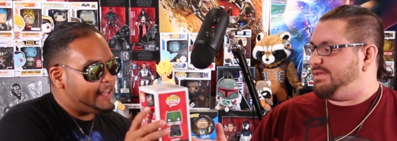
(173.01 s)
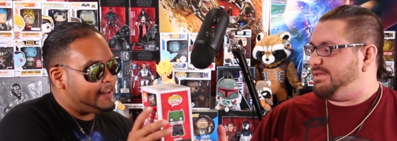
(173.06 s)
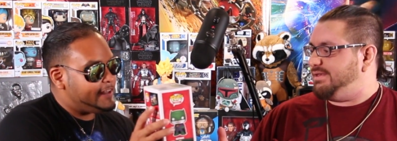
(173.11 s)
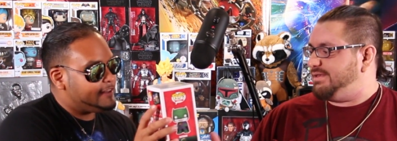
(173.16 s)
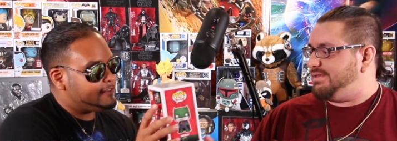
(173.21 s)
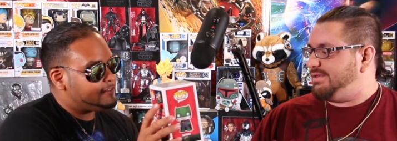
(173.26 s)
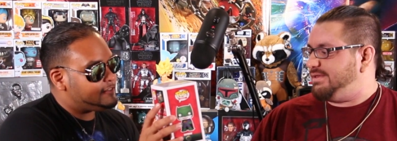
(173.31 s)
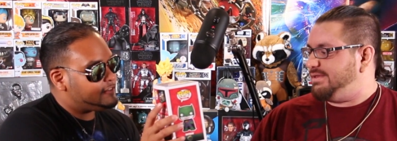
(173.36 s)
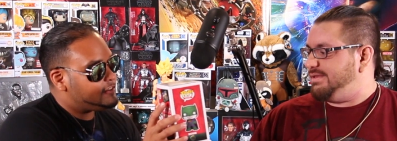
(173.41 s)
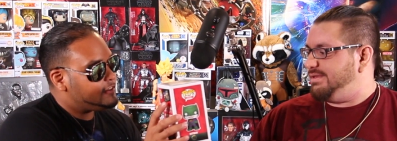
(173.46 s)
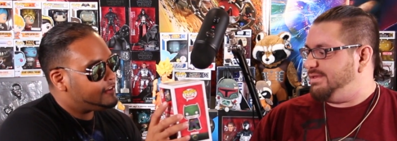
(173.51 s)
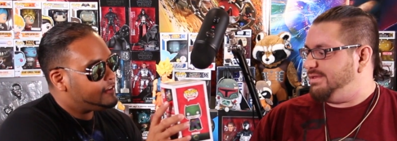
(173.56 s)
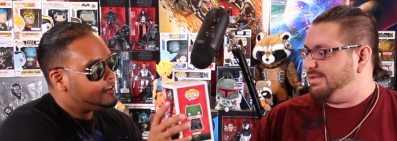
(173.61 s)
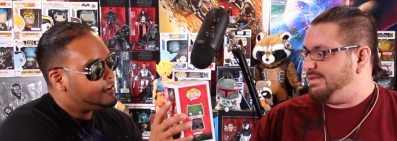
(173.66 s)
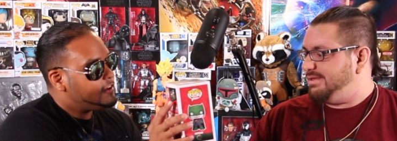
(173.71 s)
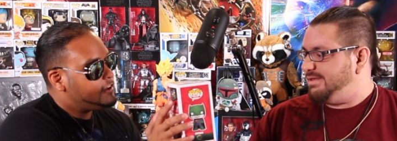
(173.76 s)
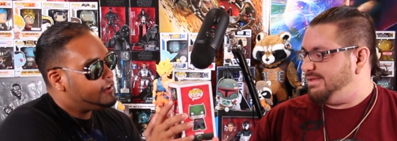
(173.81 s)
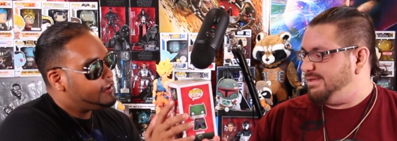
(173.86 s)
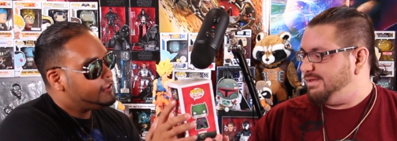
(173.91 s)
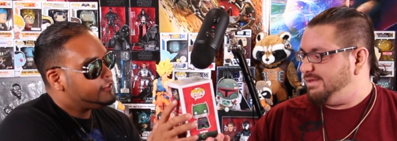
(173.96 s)
Speaker 1: at it,
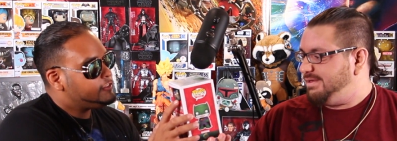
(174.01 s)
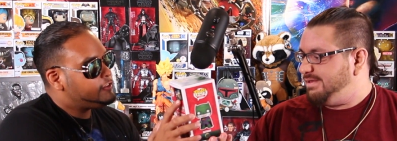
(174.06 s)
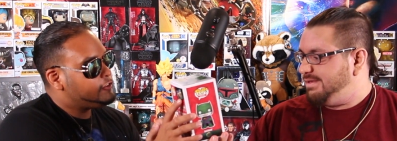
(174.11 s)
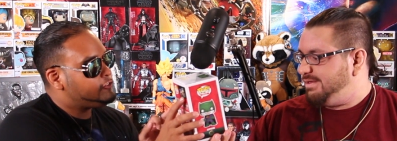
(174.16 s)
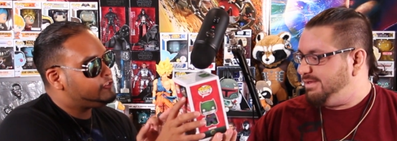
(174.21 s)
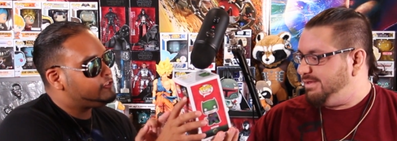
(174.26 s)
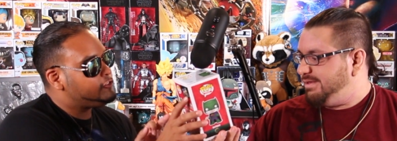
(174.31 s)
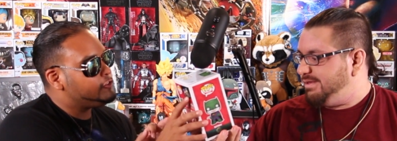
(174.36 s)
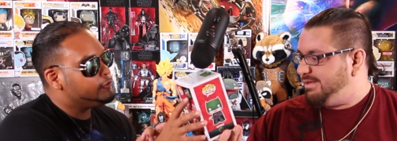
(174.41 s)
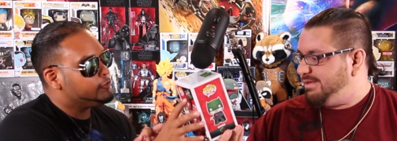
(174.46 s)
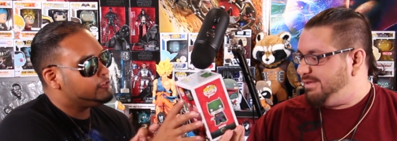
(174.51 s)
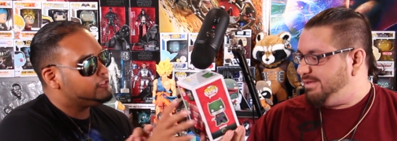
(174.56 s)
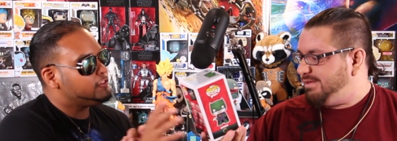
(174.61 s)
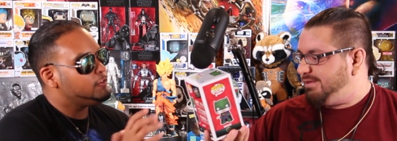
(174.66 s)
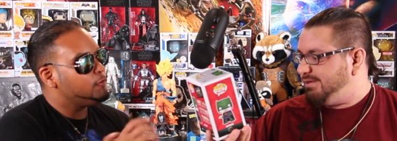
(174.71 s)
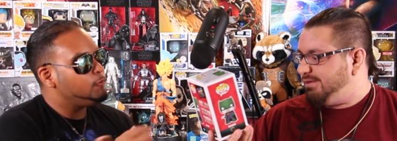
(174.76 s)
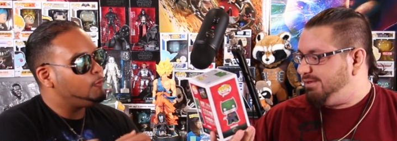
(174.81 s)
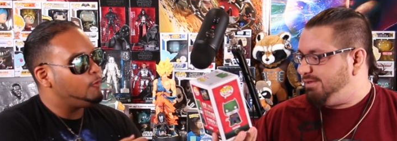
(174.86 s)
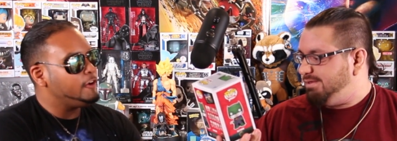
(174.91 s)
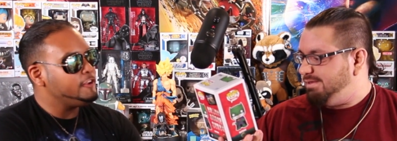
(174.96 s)
the suit.
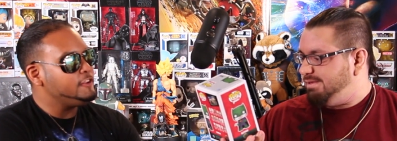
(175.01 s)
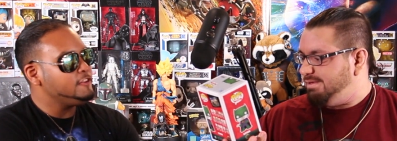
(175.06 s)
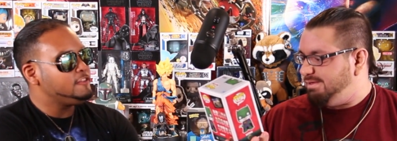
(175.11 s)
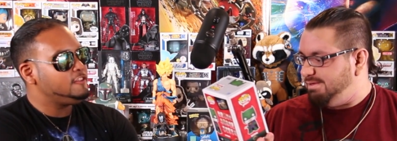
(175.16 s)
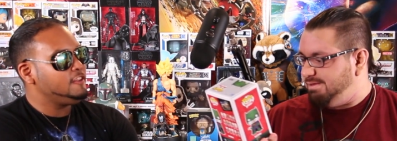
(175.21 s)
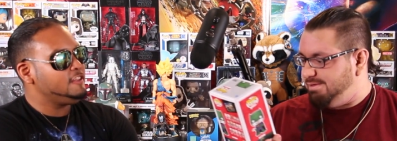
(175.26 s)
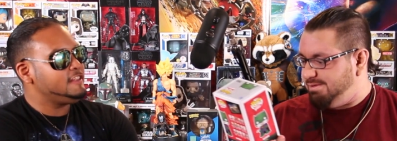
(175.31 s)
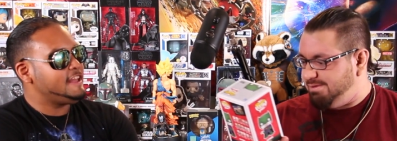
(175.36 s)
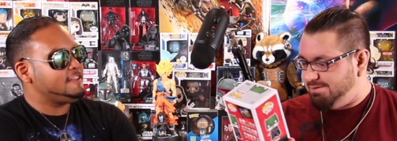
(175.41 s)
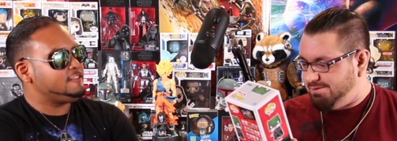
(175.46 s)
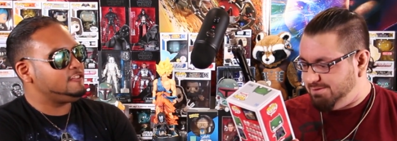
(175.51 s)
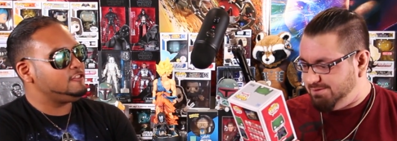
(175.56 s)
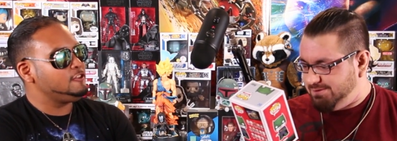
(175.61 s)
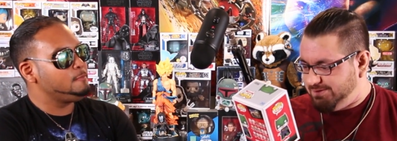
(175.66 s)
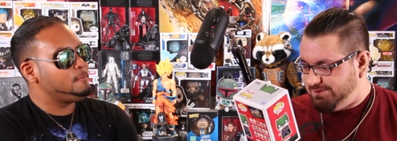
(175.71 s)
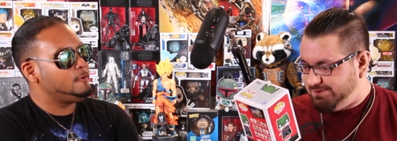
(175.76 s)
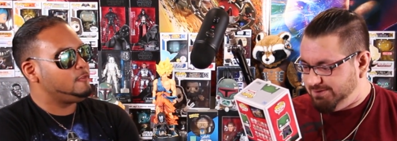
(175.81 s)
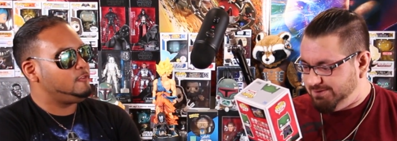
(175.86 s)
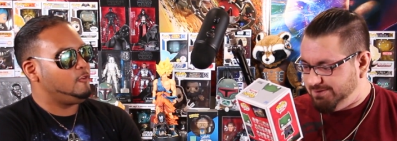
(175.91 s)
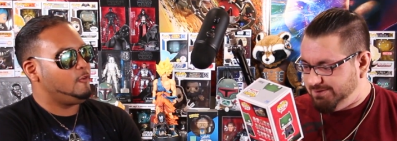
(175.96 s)
Where you seen that
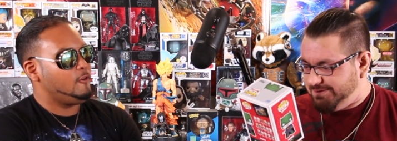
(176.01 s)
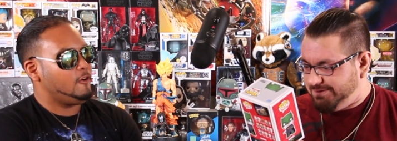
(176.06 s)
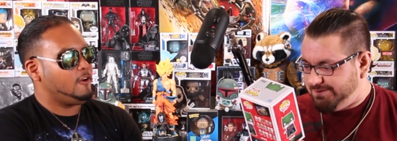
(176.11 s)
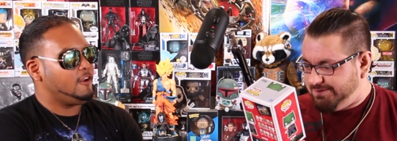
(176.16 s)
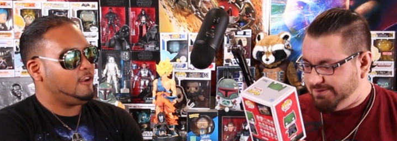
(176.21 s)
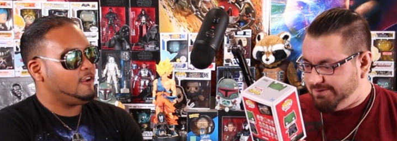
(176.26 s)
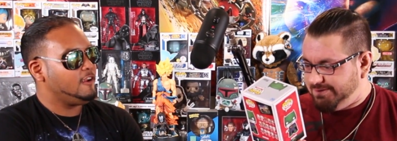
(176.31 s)
suit before?